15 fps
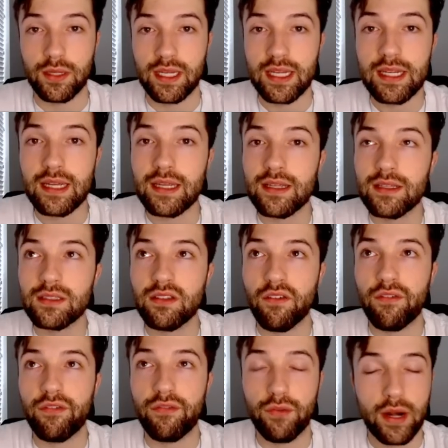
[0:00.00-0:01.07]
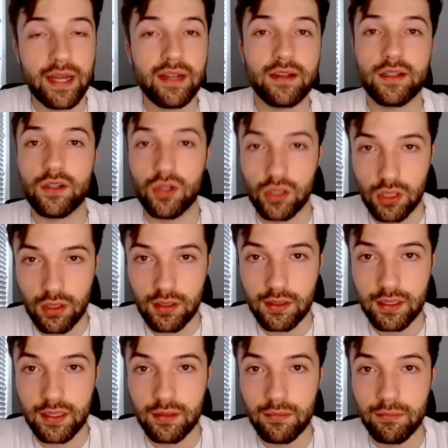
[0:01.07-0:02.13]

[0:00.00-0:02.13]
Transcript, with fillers: He is Frank Clark,